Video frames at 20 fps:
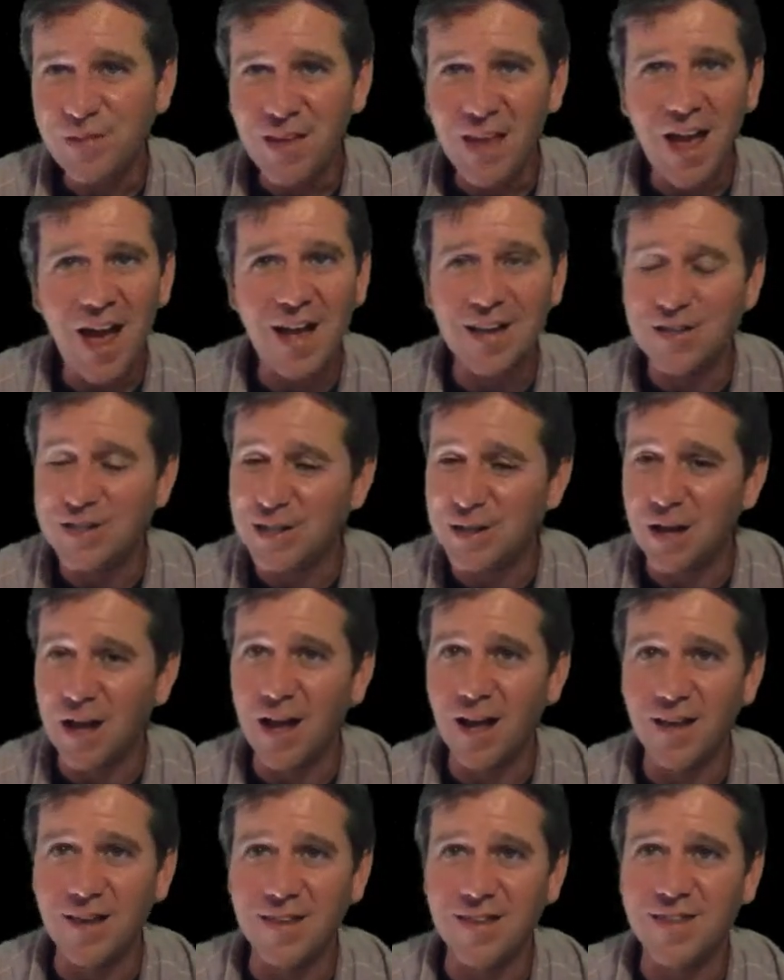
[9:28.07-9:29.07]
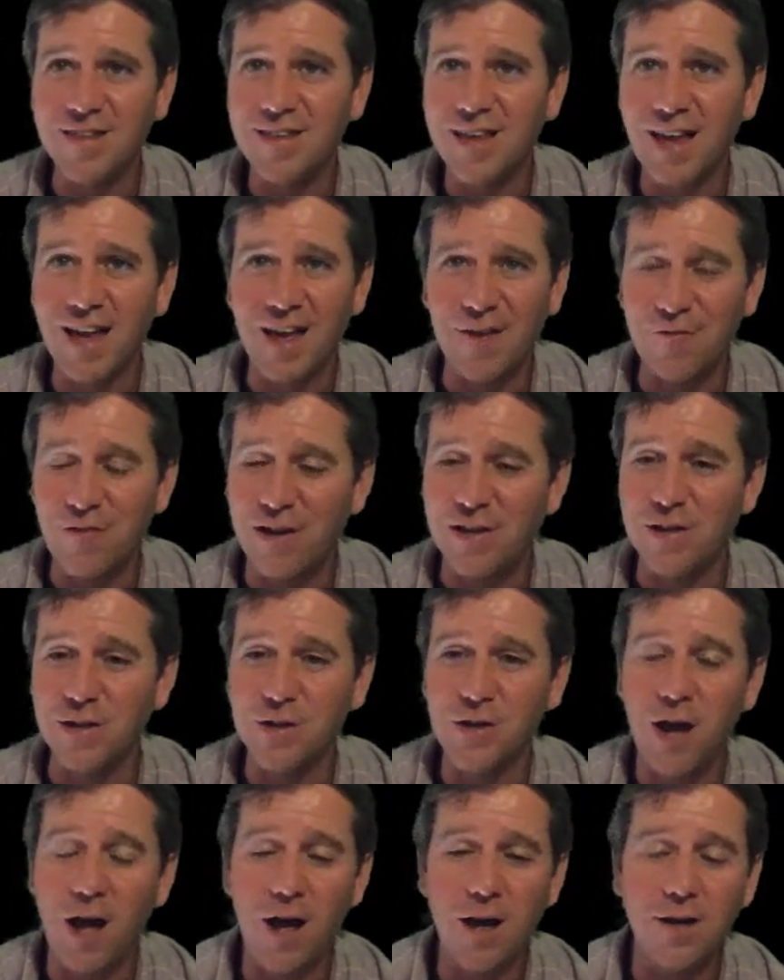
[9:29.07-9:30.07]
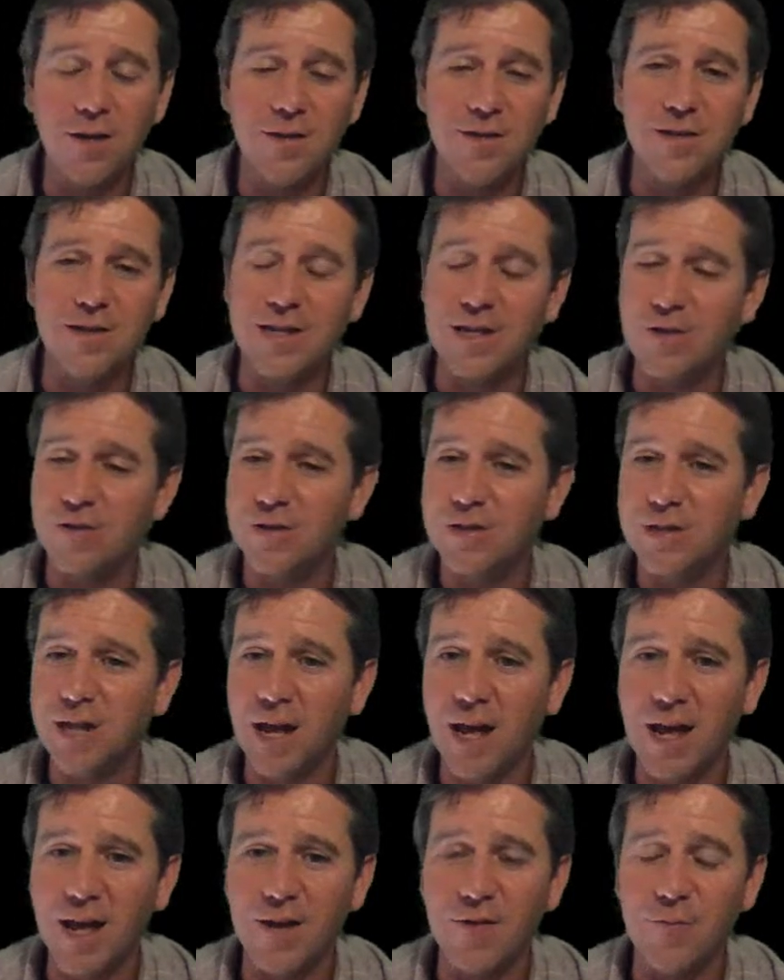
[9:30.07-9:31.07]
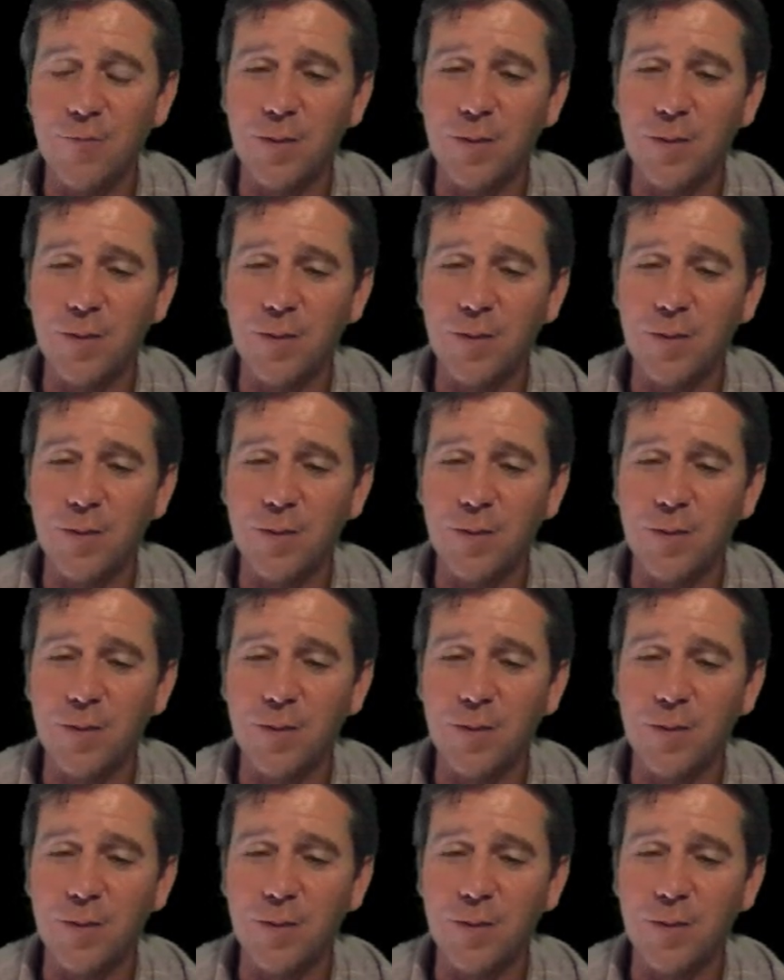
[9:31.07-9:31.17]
and Francis Collins on either side of